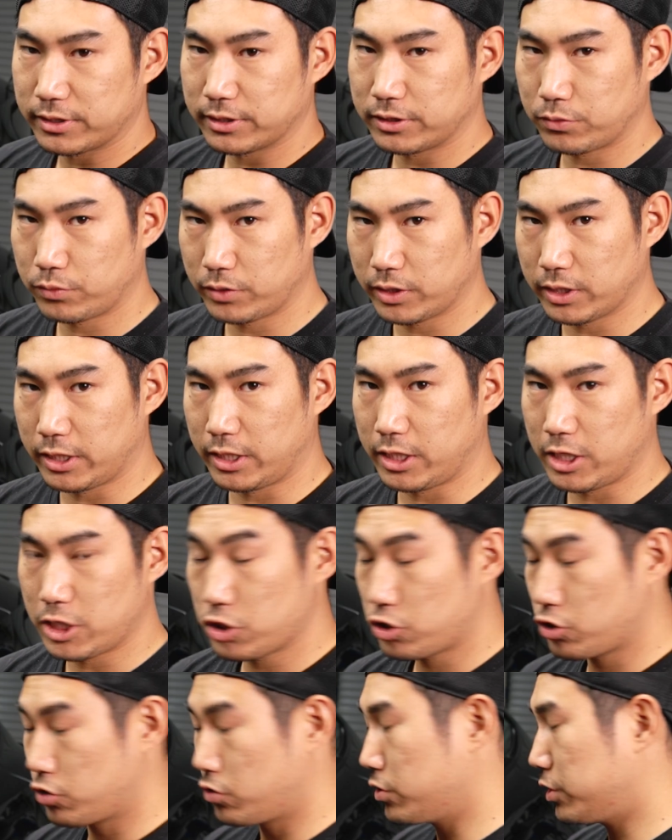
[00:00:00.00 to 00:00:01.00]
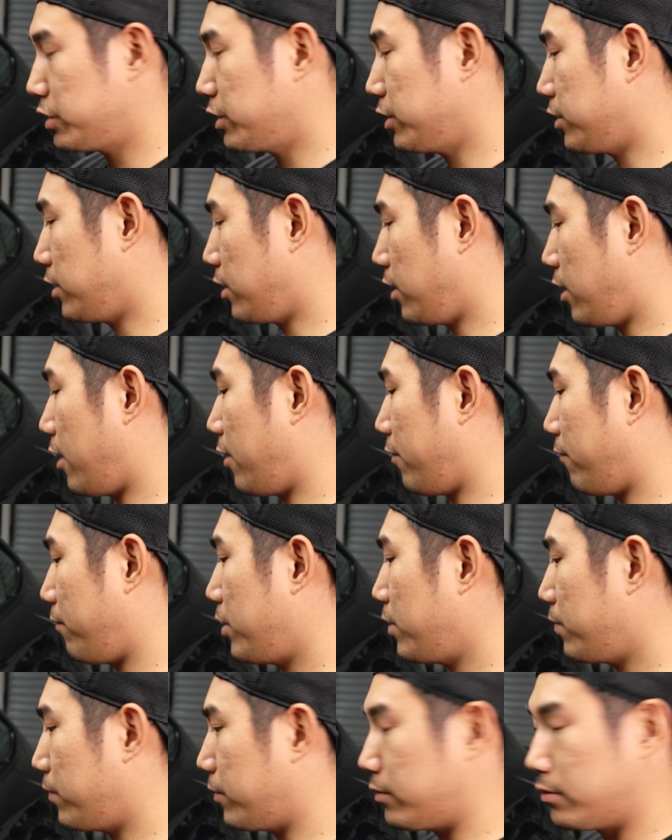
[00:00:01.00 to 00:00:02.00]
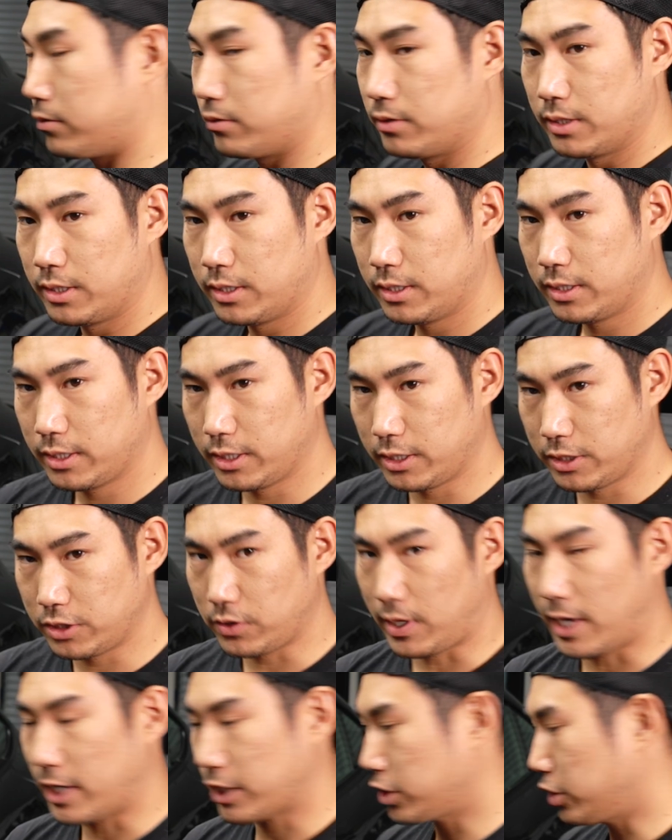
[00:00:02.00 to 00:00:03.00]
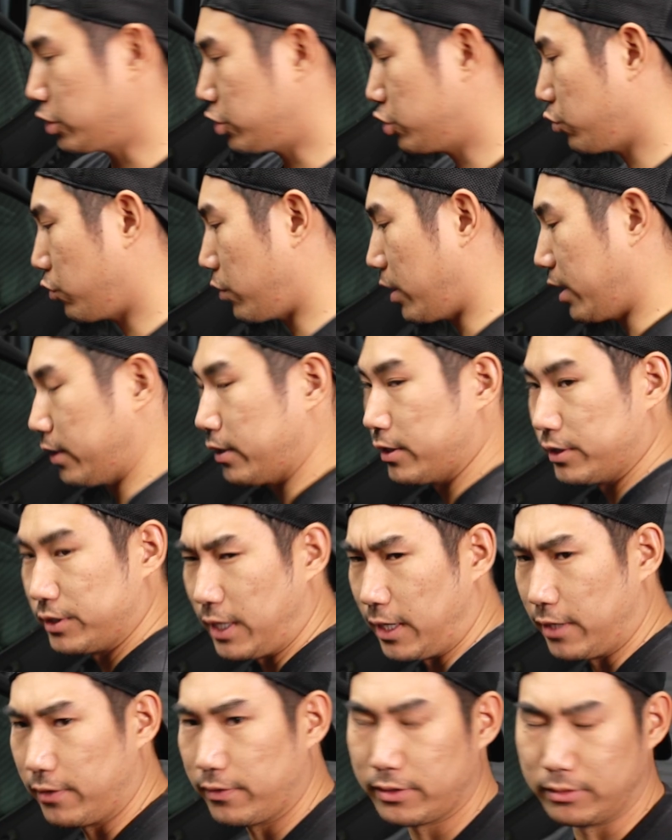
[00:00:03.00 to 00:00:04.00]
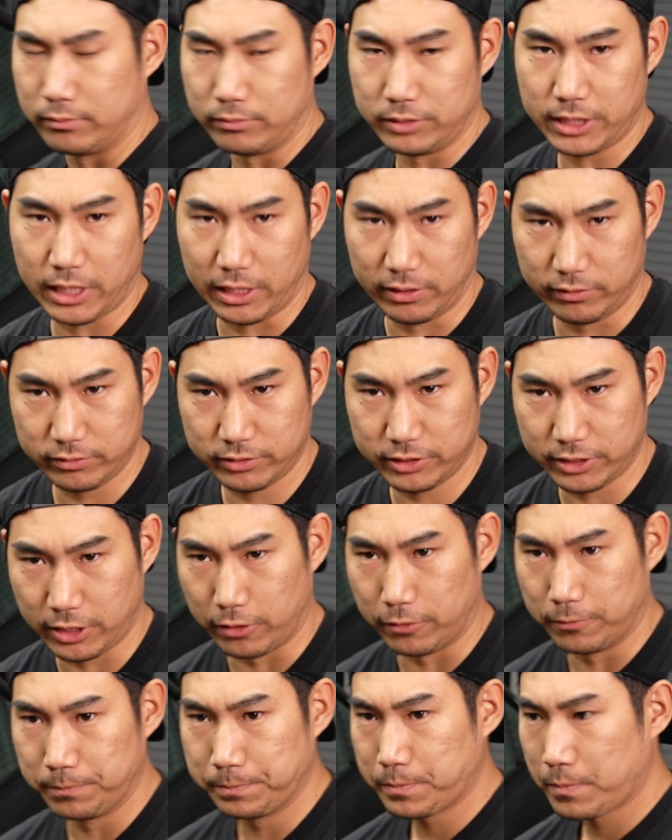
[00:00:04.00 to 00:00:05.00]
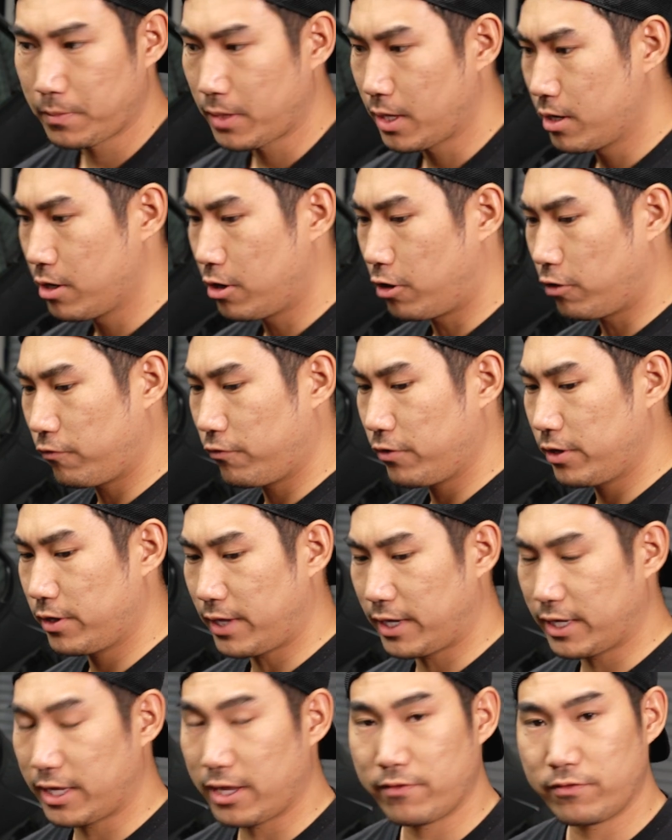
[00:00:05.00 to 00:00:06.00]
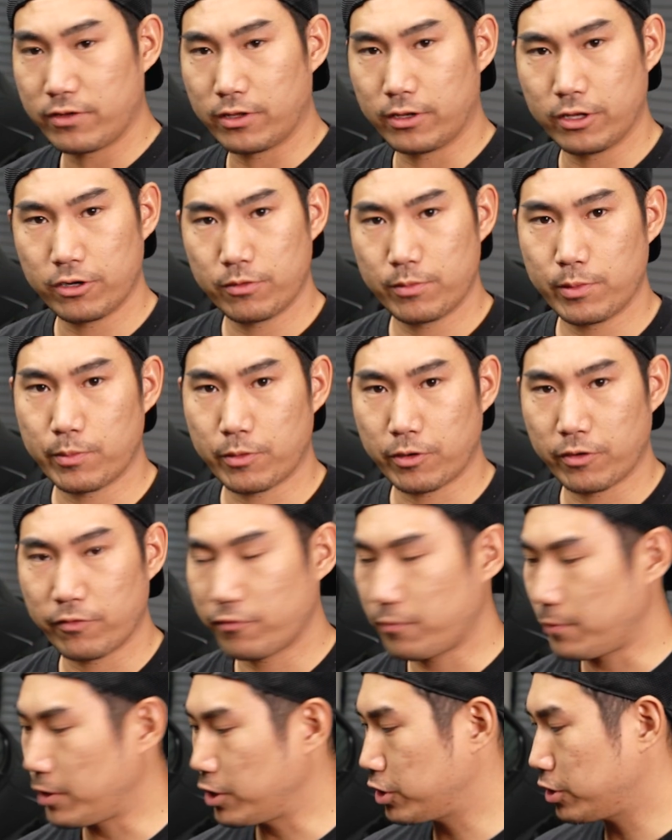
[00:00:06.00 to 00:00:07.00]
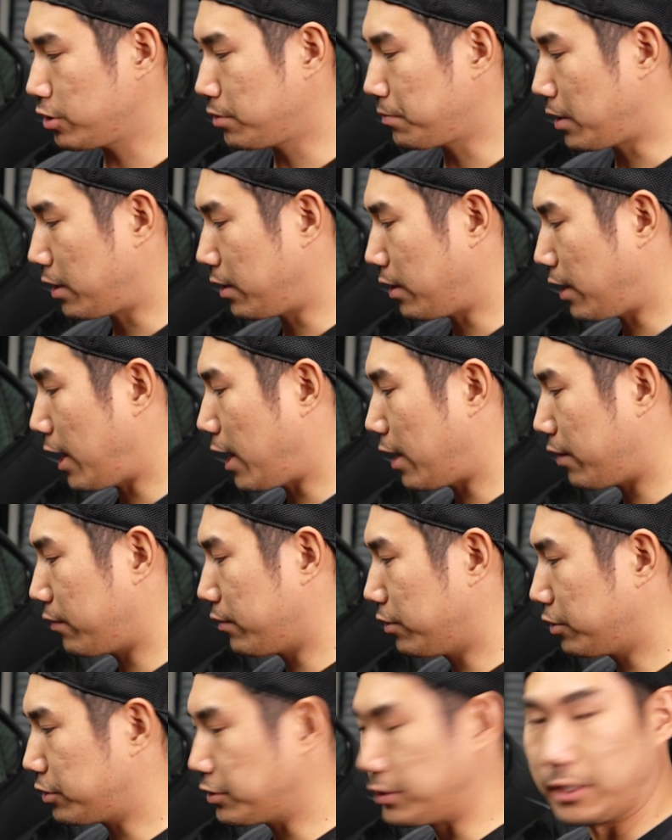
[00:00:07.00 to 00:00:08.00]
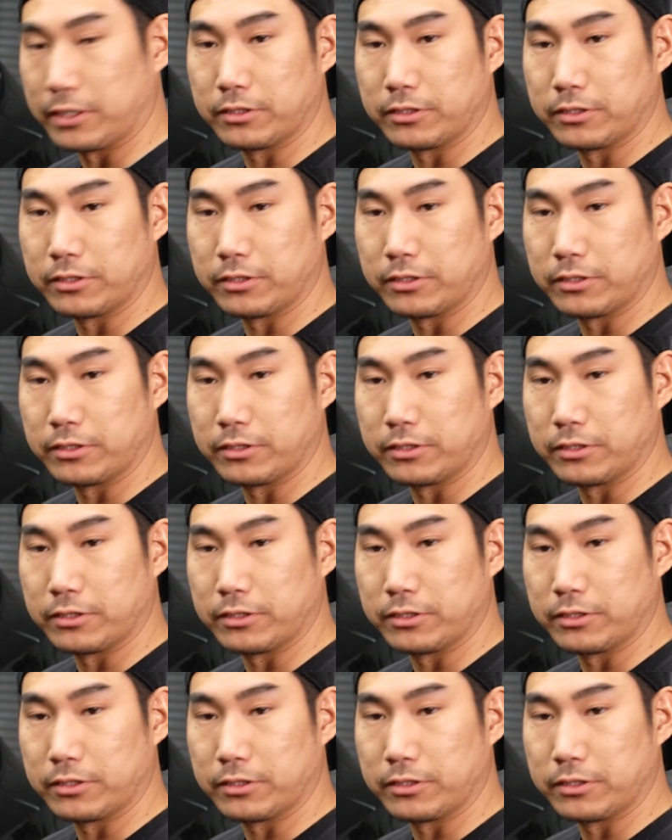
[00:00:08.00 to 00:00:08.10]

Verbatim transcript: This really introduces a lot of people into actually trying this out themselves. So hopefully that gave you a little bit more information about how it looks